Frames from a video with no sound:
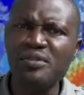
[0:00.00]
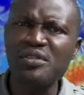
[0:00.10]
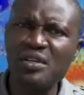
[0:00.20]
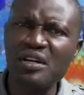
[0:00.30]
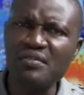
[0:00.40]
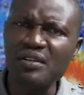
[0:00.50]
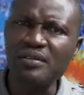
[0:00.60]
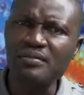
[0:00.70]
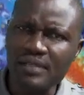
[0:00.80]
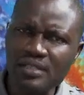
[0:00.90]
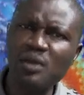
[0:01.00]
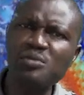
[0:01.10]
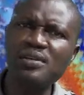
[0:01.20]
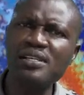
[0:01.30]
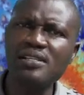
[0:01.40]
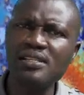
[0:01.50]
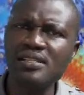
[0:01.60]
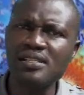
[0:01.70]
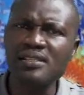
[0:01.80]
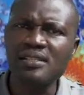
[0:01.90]
governor is also a
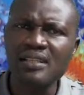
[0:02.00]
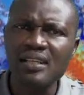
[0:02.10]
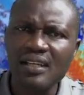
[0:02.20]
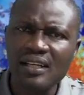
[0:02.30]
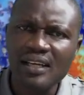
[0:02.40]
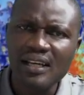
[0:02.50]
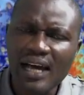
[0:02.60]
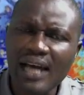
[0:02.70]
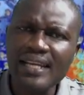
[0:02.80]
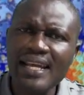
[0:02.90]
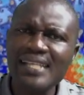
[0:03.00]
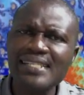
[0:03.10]
citizen, and he has a